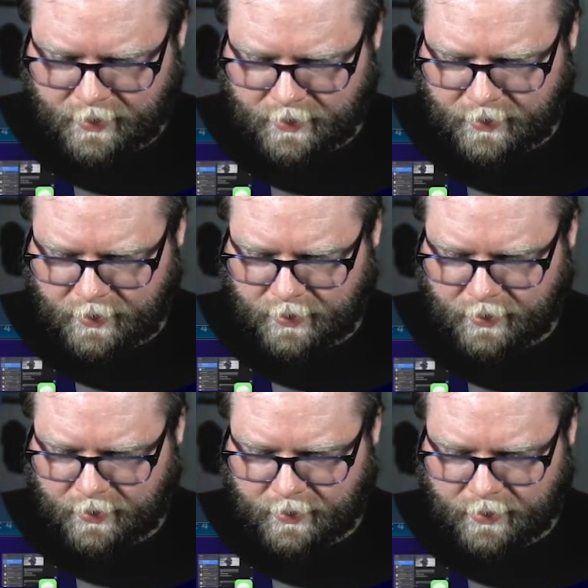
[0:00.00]
and
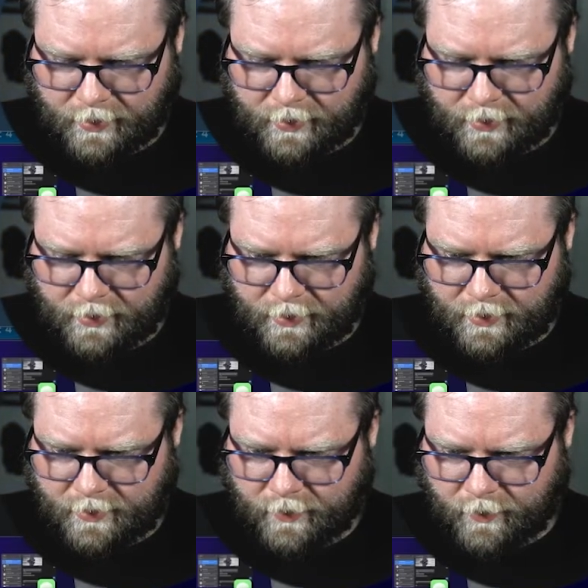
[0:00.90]
then
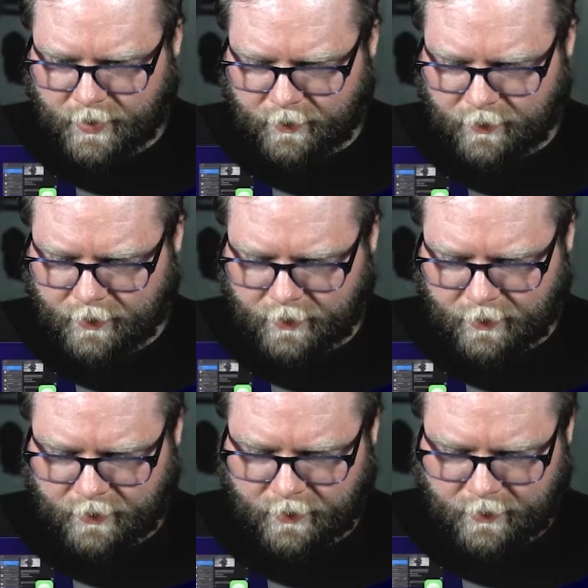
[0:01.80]
we
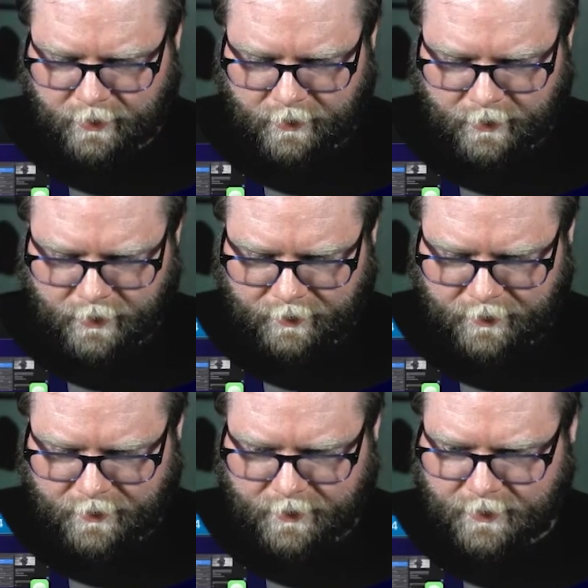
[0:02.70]
will,
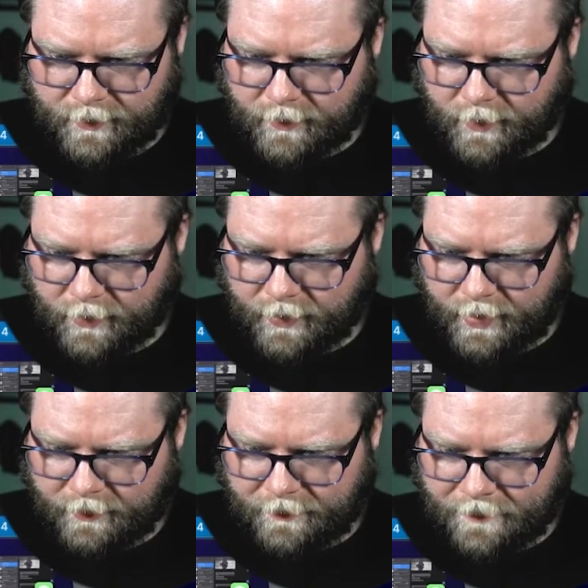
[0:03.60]
wrong
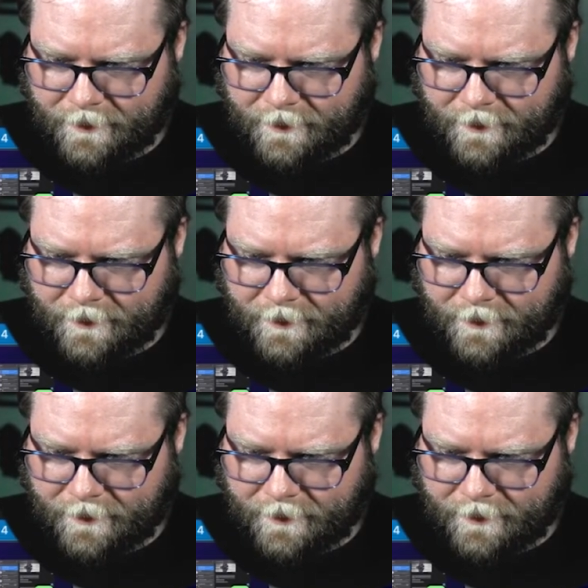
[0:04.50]
thing,